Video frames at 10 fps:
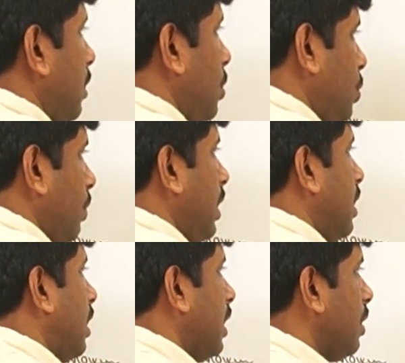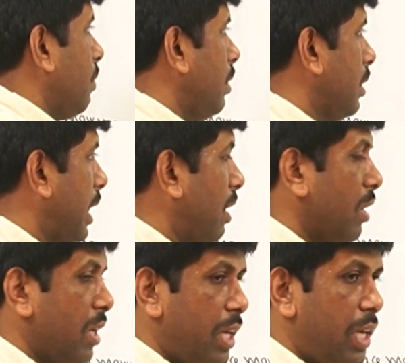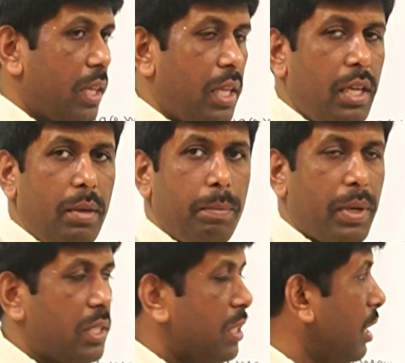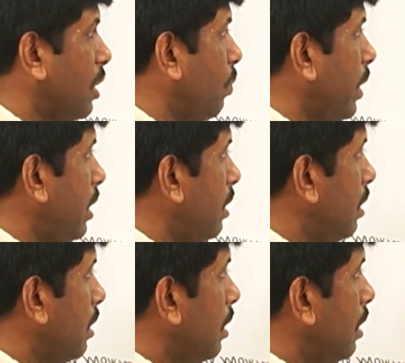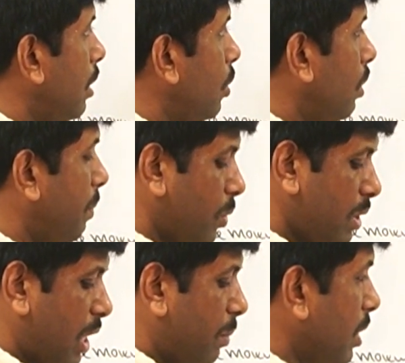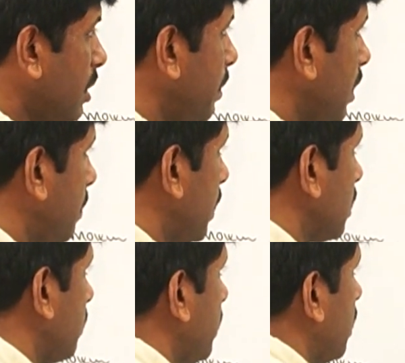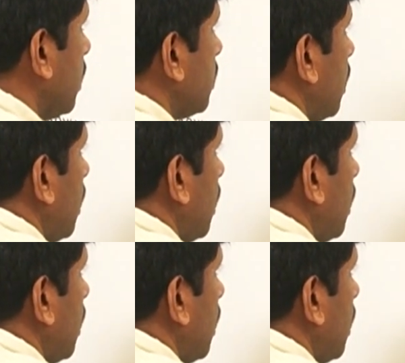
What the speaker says: usually not equal, cannot create the pressure required to oppose the atmospheric pressure, because